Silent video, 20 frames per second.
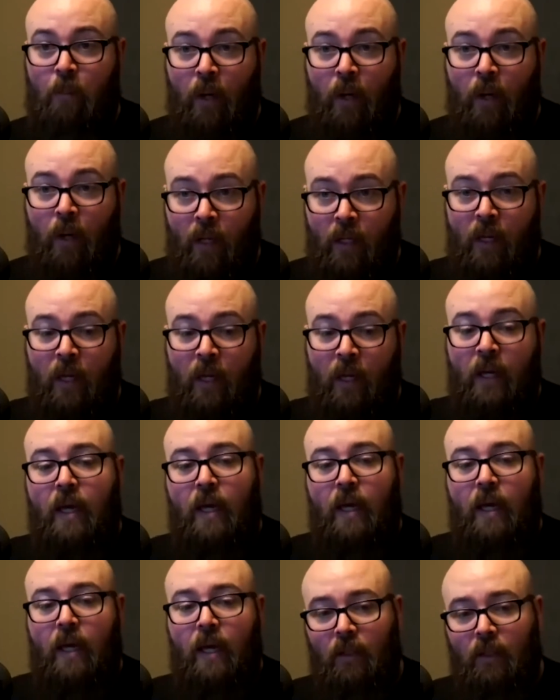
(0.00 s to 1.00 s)
But
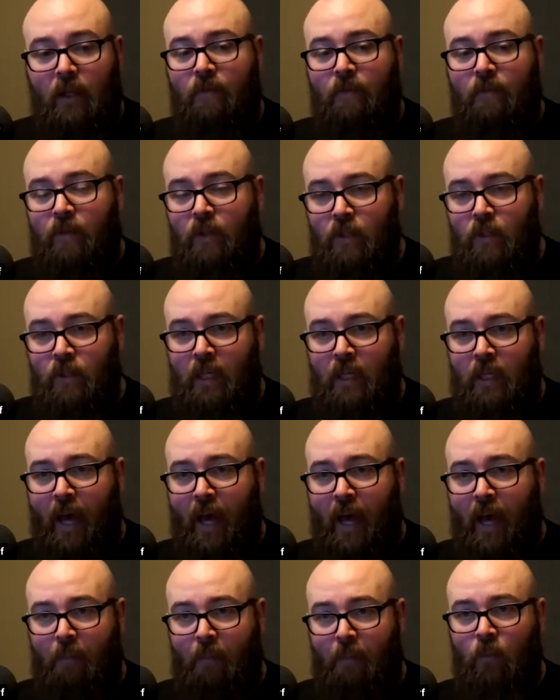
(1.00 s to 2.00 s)
it left this
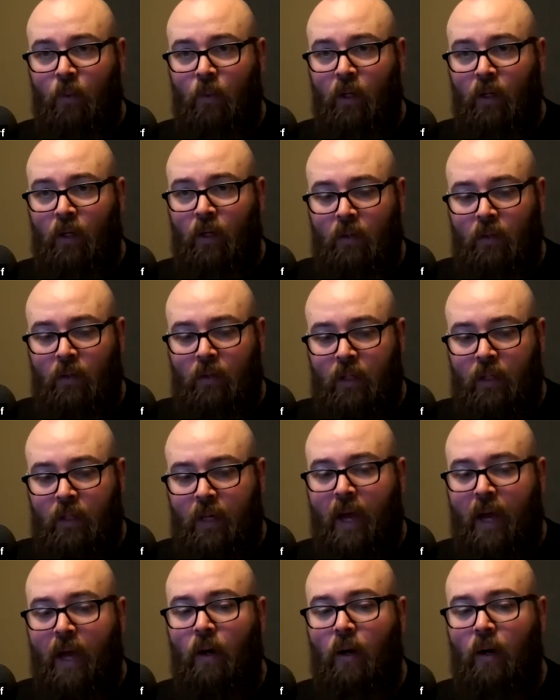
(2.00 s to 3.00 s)
gap where
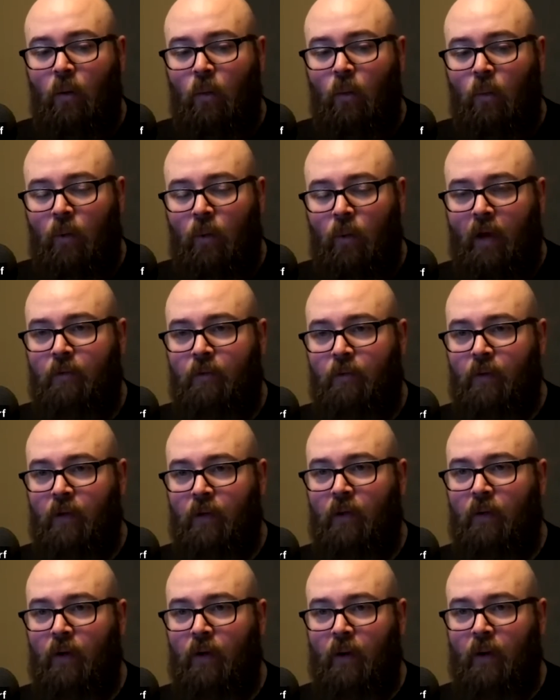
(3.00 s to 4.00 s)
now we have to
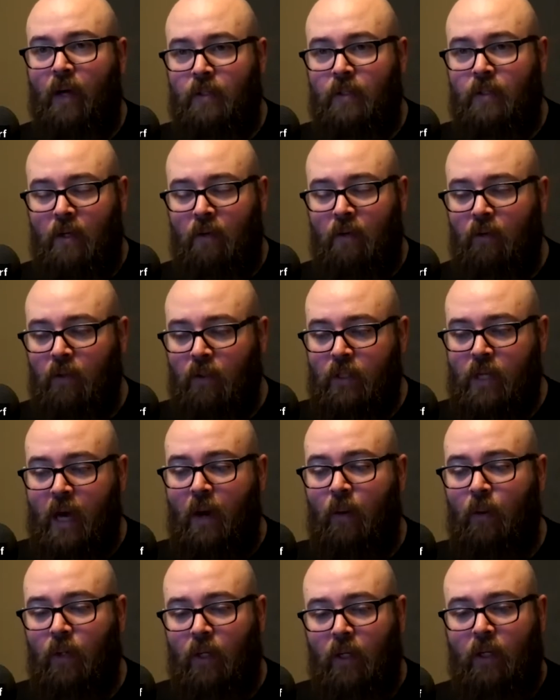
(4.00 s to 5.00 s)
figure out as DevRels
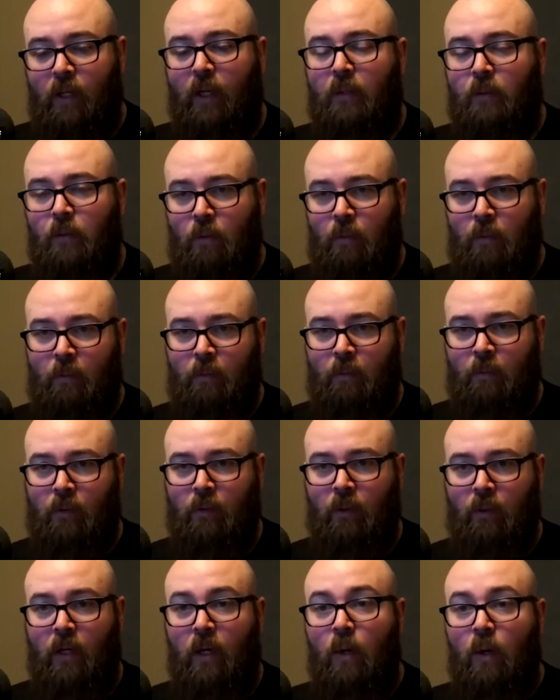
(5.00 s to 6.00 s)
how to connect with
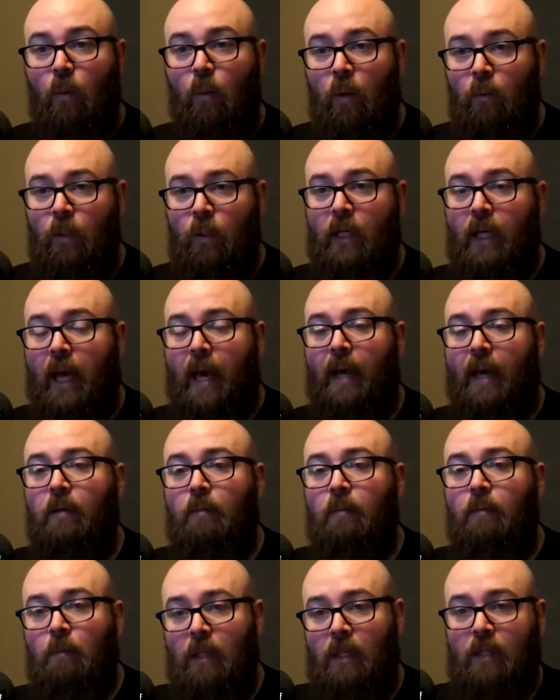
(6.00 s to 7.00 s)
people when we
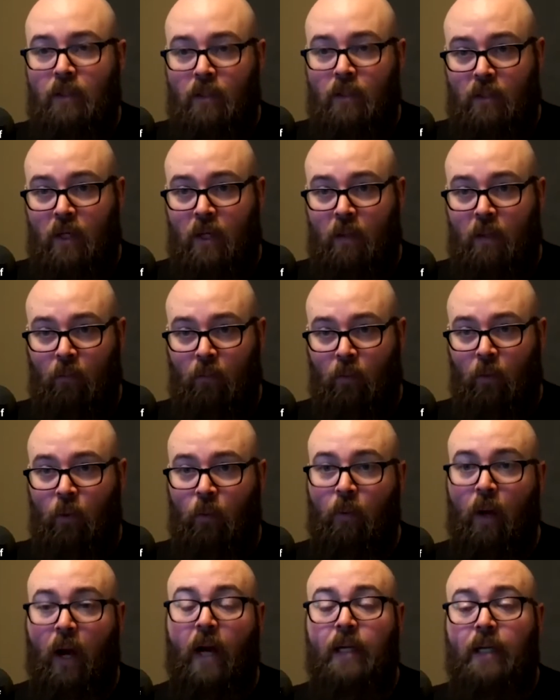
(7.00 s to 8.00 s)
can't be in the same
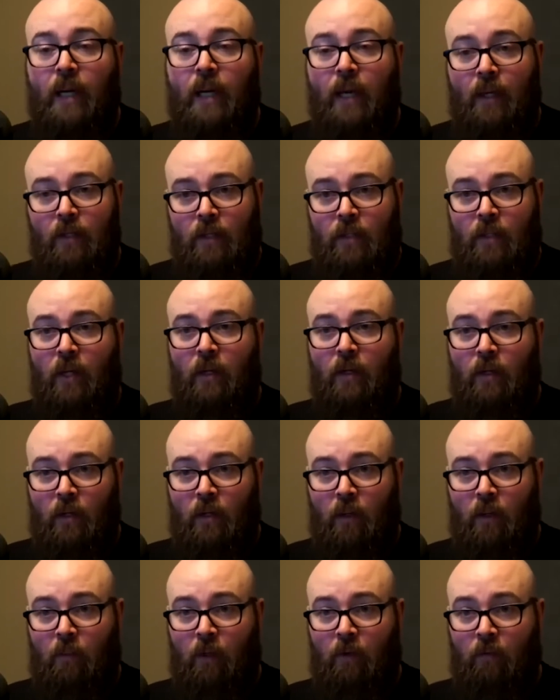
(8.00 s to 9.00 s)
room. I can't stand
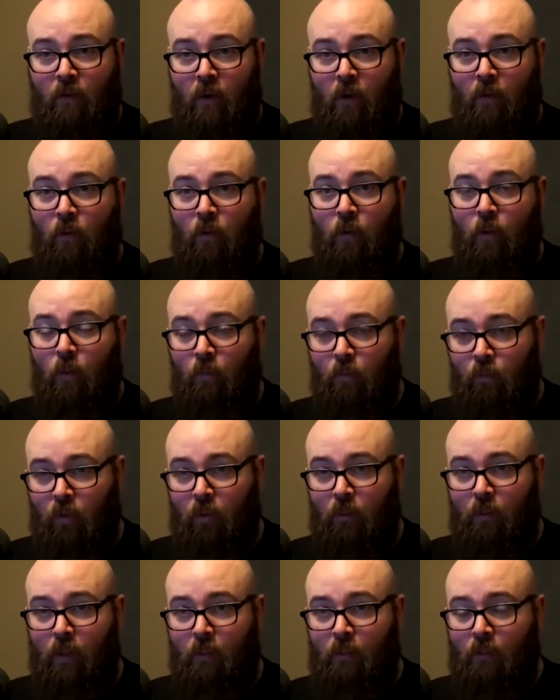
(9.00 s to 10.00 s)
up in front of a room full
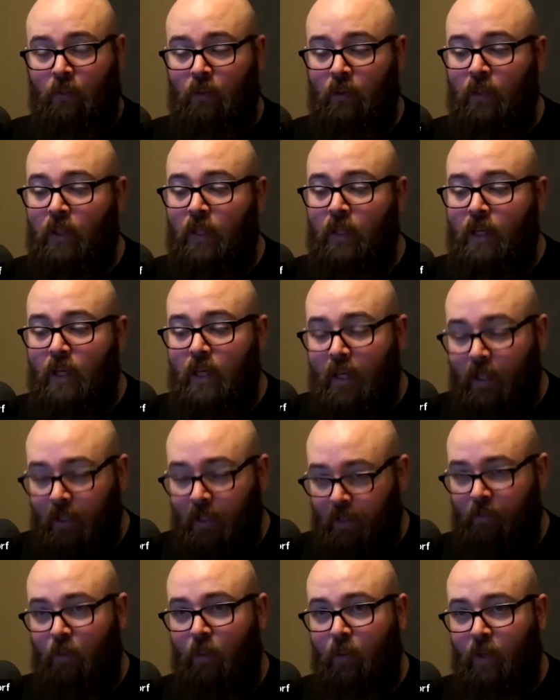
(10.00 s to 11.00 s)
of people and
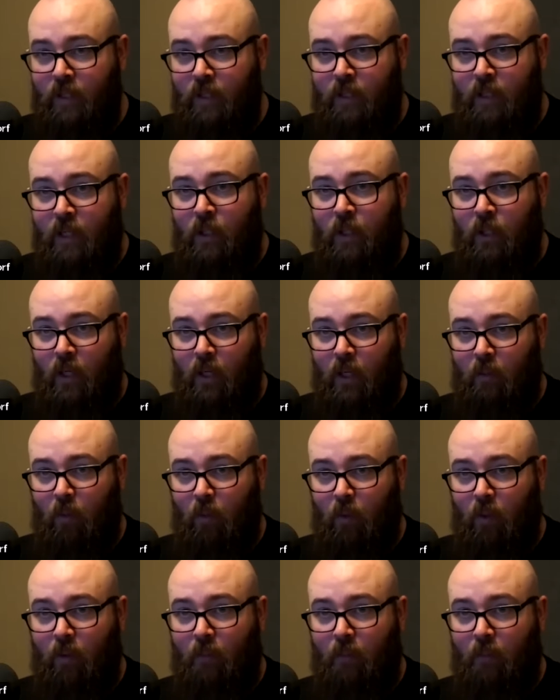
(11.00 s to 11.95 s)
give a presentation anymore.